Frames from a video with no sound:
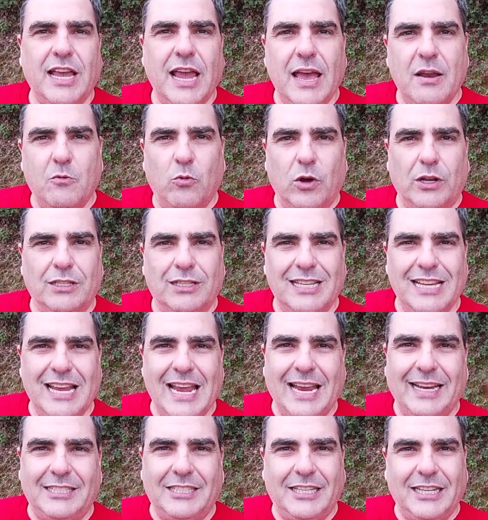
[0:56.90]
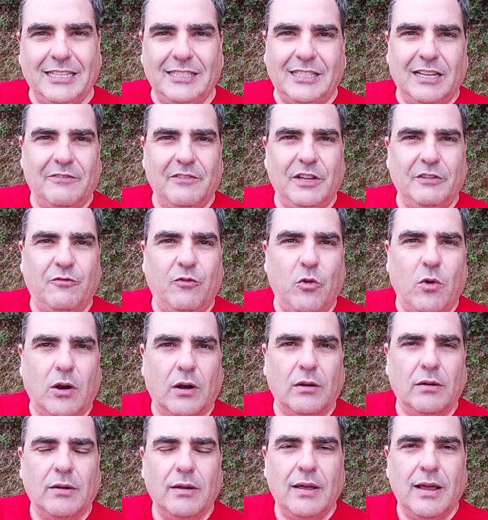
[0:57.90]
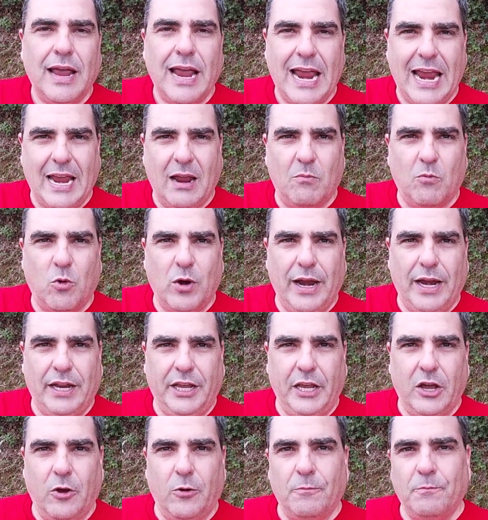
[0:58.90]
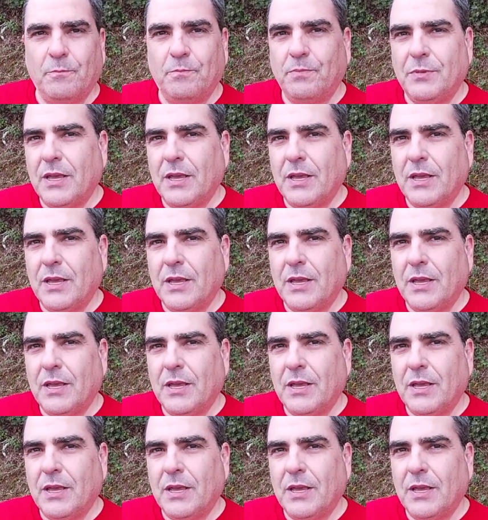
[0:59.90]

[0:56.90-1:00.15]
Kenwood TH-D74 ham radio.